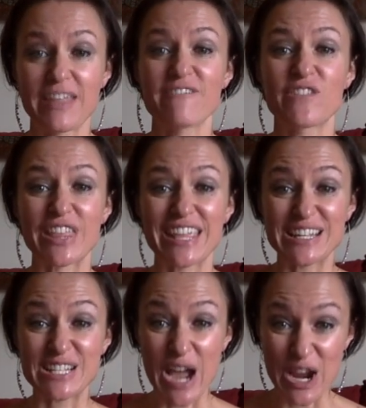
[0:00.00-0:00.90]
for the
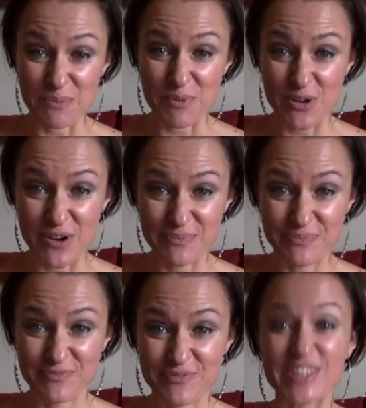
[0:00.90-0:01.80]
entire program,
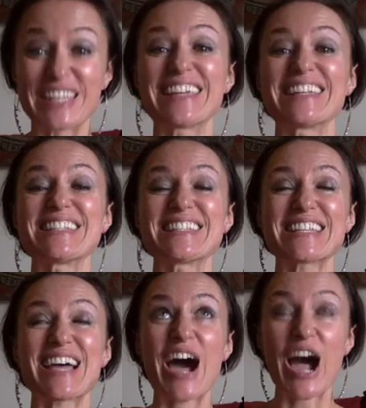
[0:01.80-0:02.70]
for the
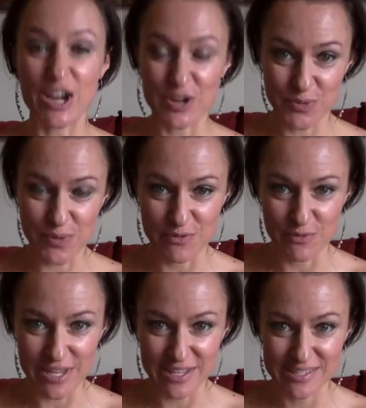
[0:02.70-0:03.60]
entire 12
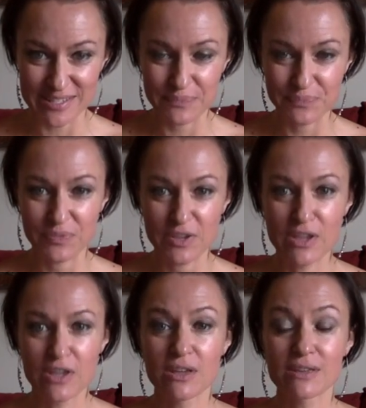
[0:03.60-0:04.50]
weeks.
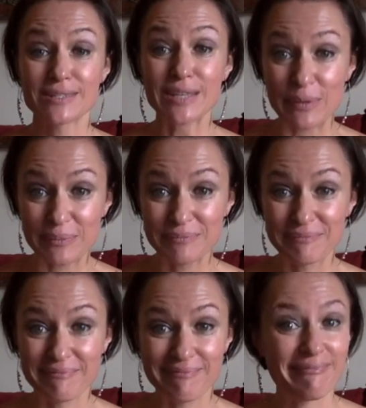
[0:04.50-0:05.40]
So
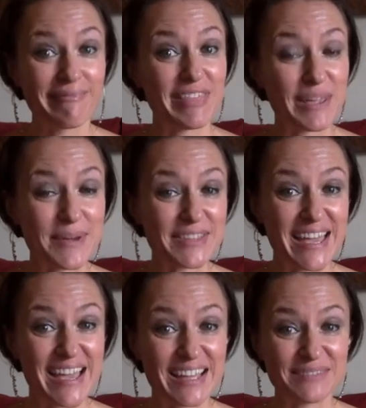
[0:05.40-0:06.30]
think about
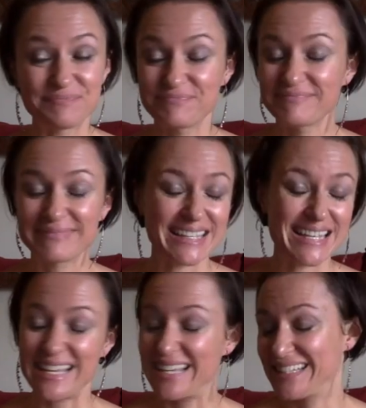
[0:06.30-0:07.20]
that.
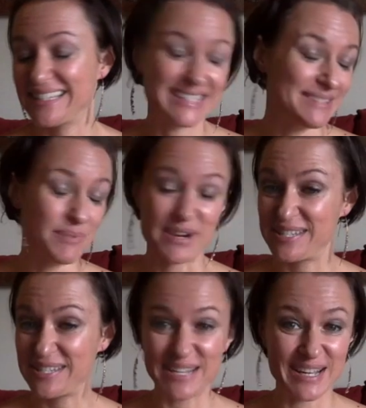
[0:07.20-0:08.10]

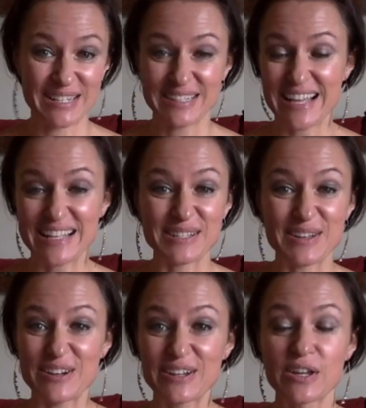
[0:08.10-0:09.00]
Price is not going to last
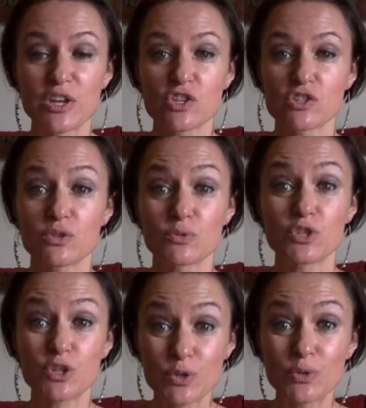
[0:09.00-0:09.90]
long. So
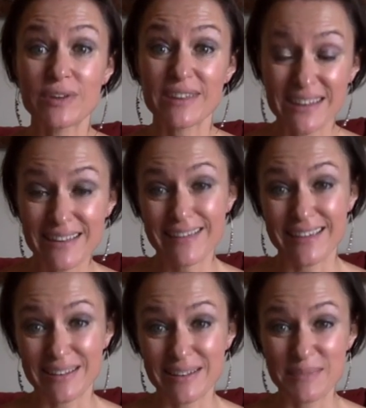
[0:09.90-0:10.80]

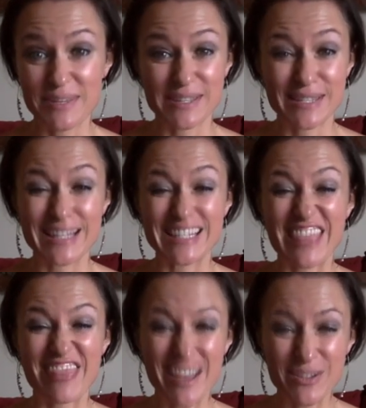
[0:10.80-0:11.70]
$299, because that is
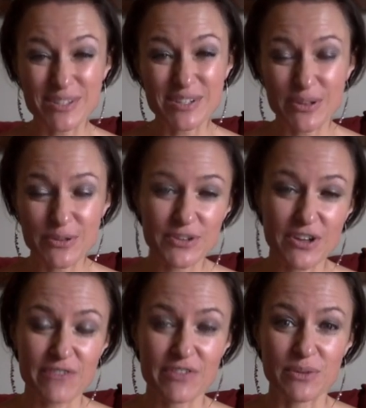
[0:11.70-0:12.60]
$1,000
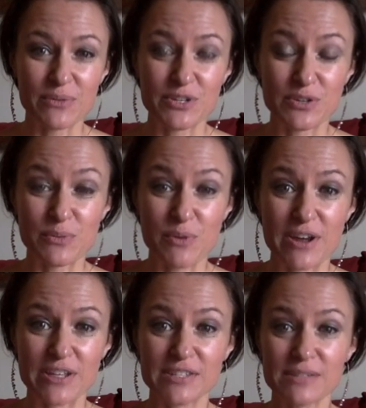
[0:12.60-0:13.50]
off the original
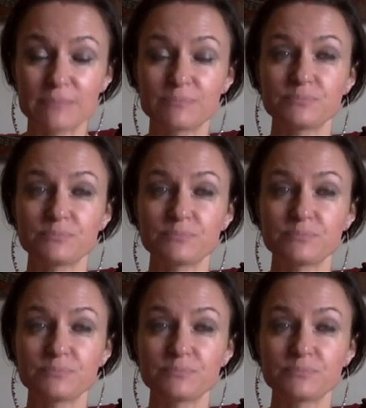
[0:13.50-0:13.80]
price.